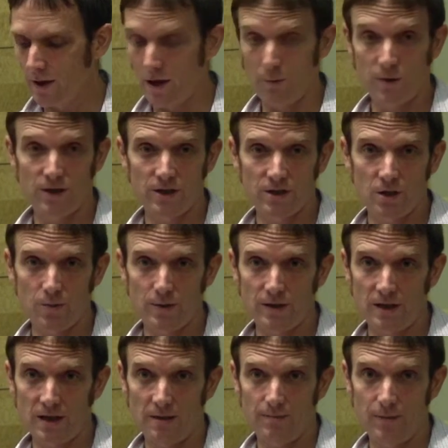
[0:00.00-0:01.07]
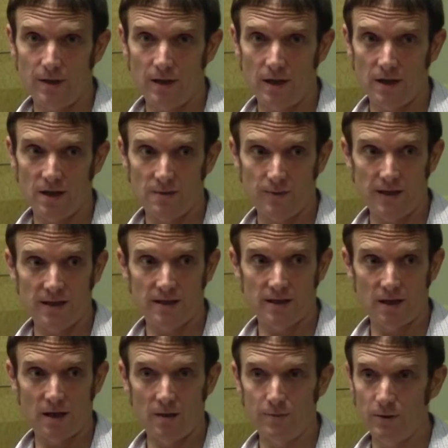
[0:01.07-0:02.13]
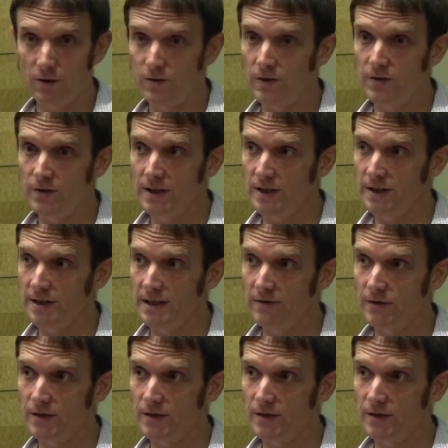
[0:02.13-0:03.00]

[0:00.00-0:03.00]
And we just opened up a space on Pier 15 in San